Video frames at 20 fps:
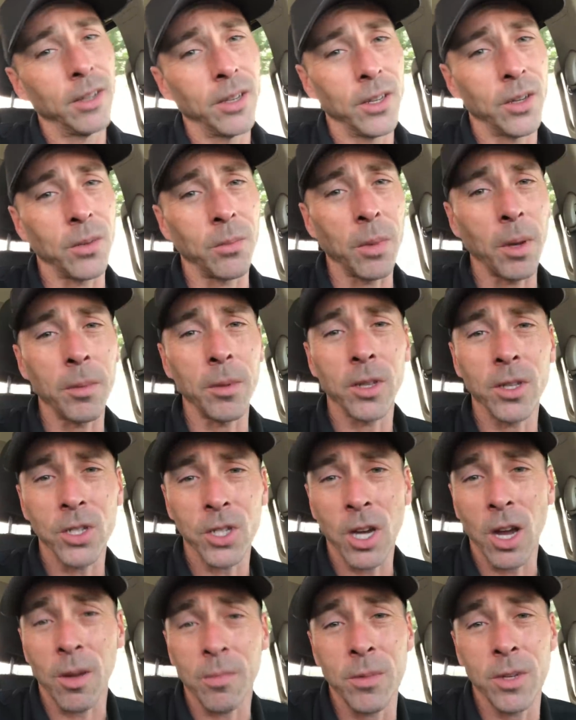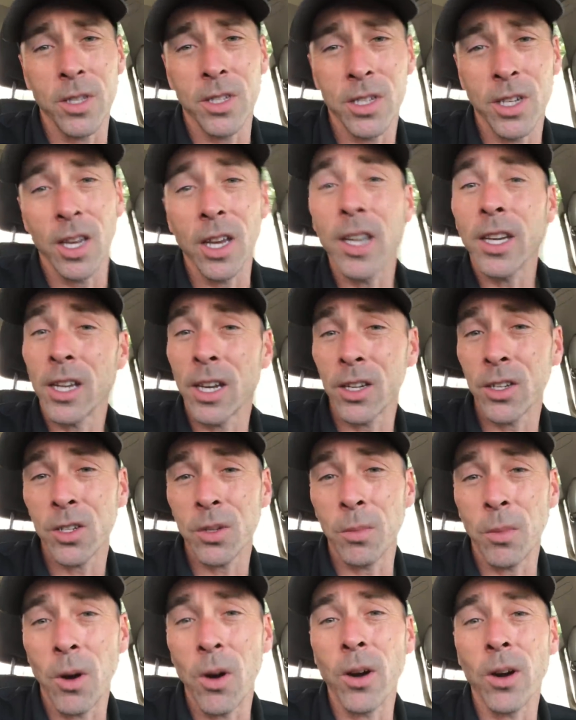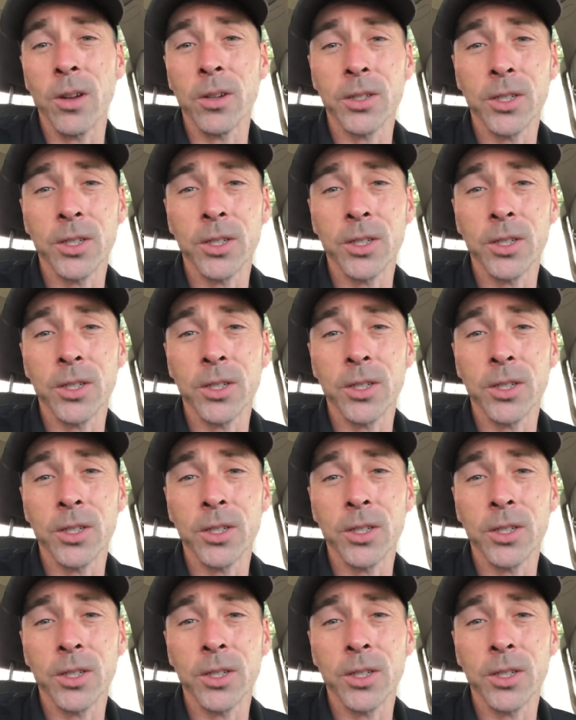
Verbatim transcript: you know maybe the job needs to get done tomorrow.